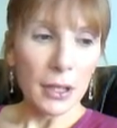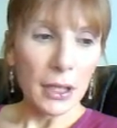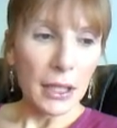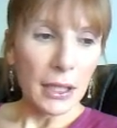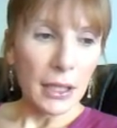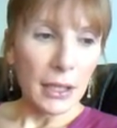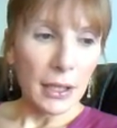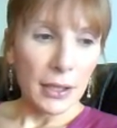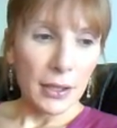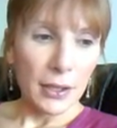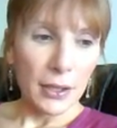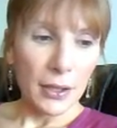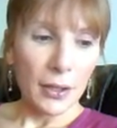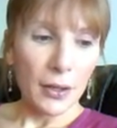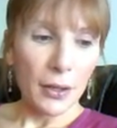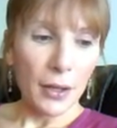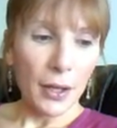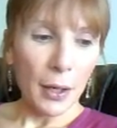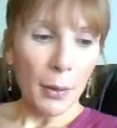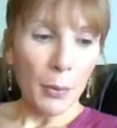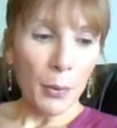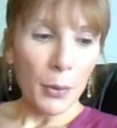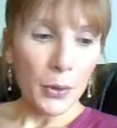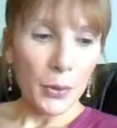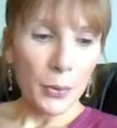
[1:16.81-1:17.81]
did talk
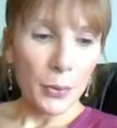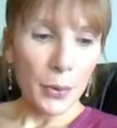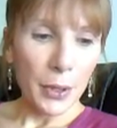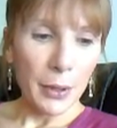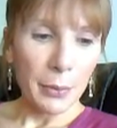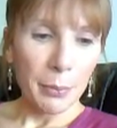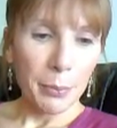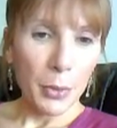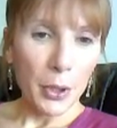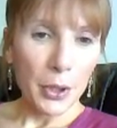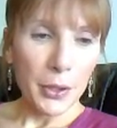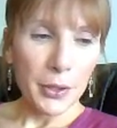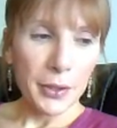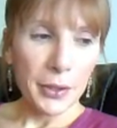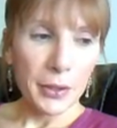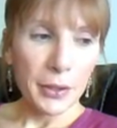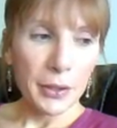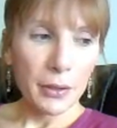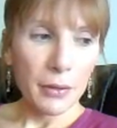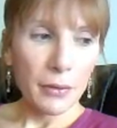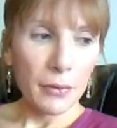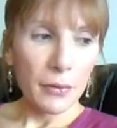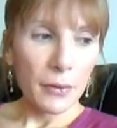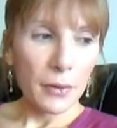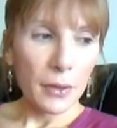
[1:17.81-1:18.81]
about me behind my
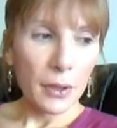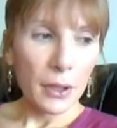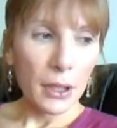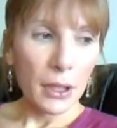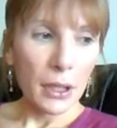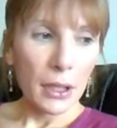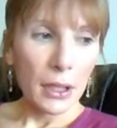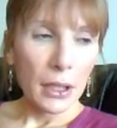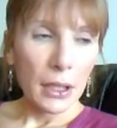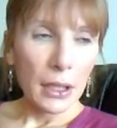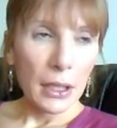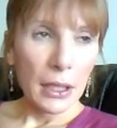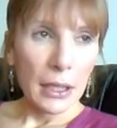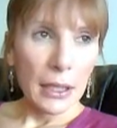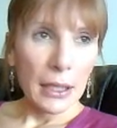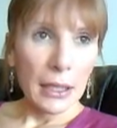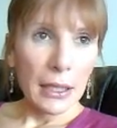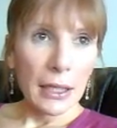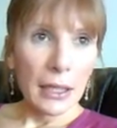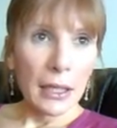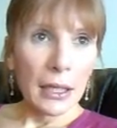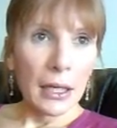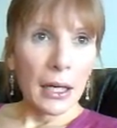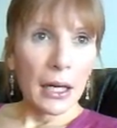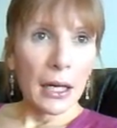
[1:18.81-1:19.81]
back, but then they couldn't
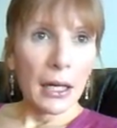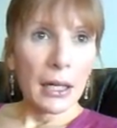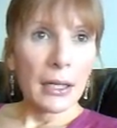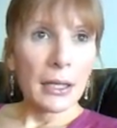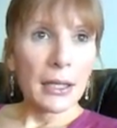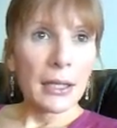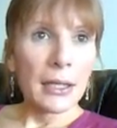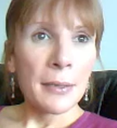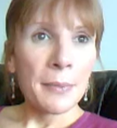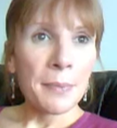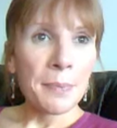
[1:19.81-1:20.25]
quite place me,